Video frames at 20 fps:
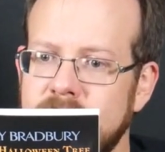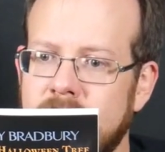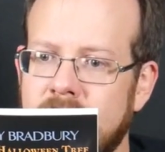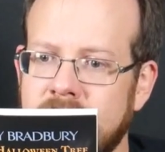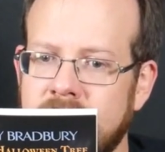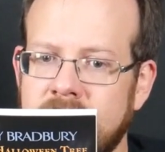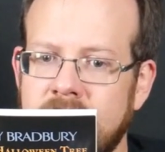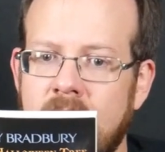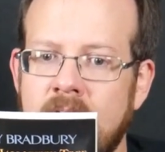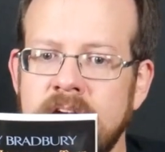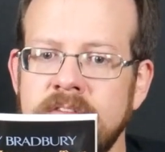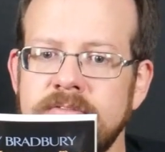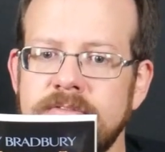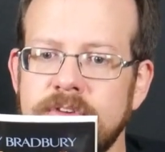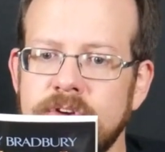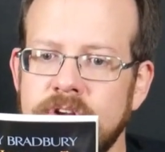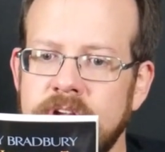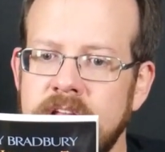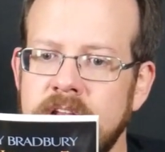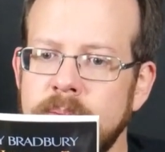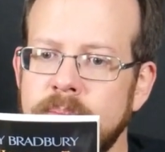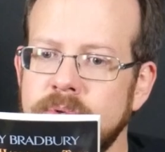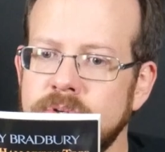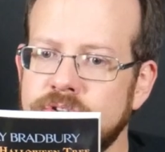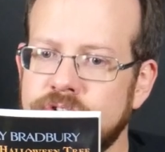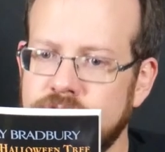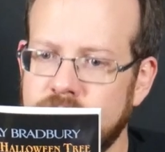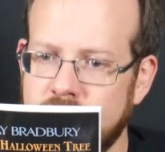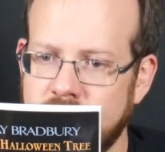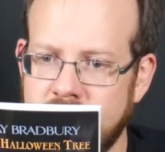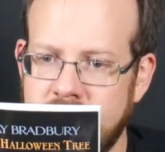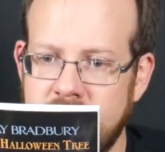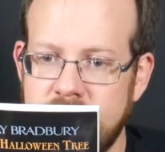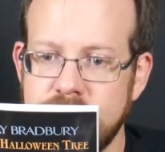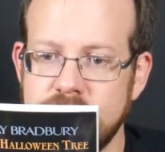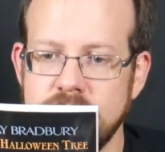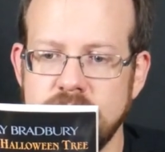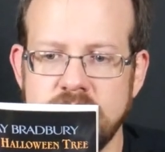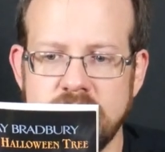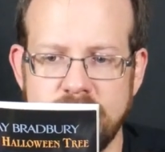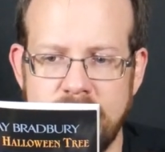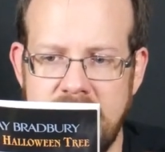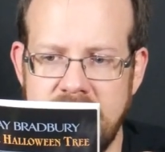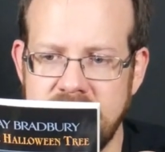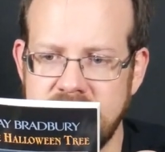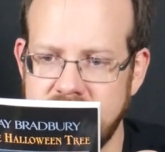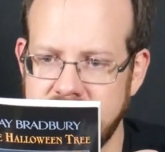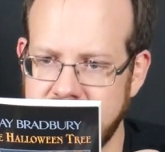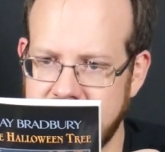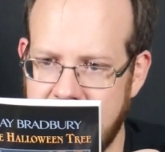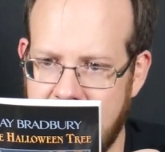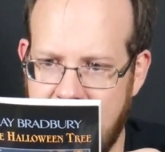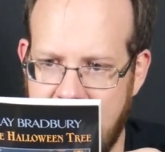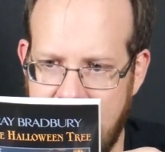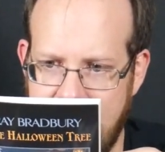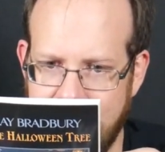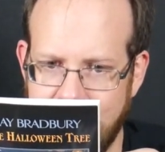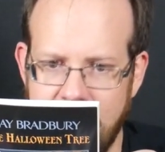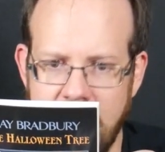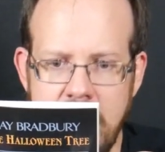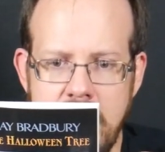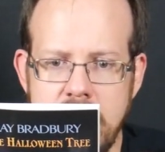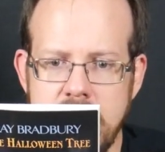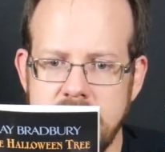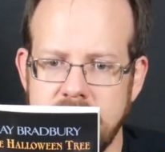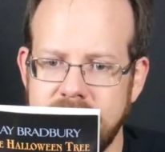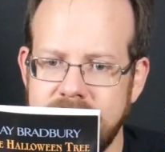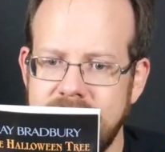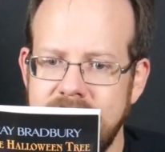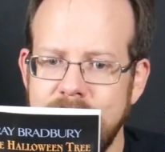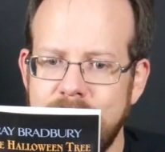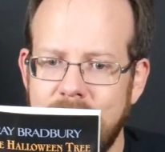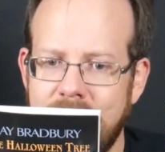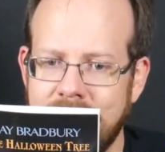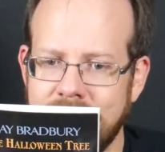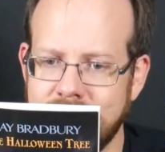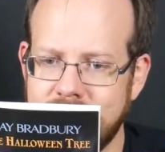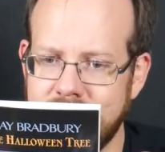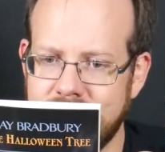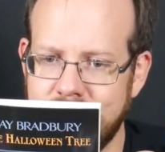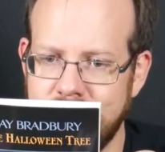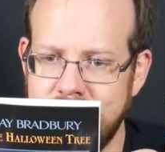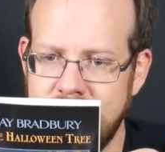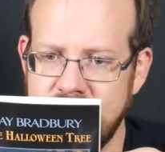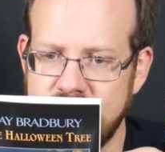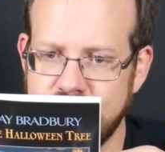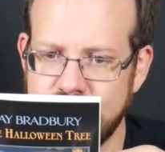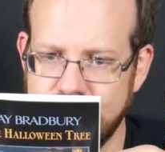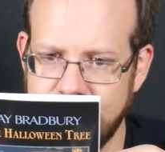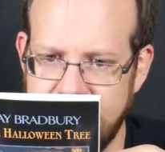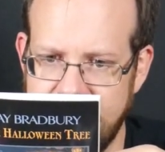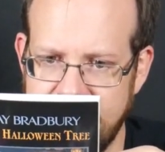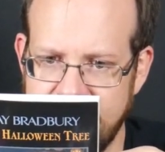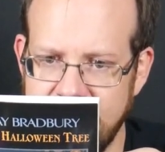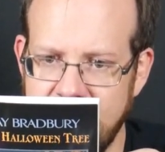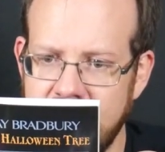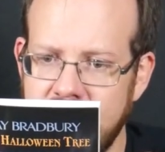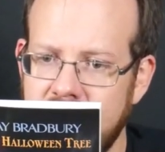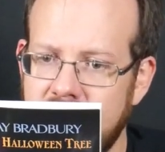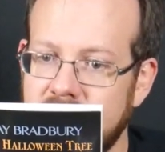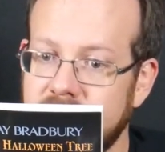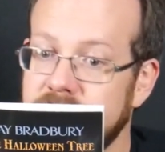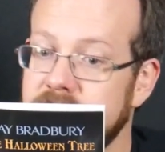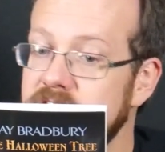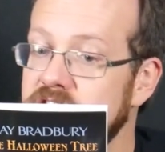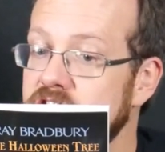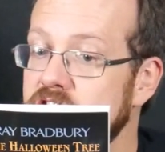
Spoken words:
on an unforgettable journey through space and time, deep into the mysteries of this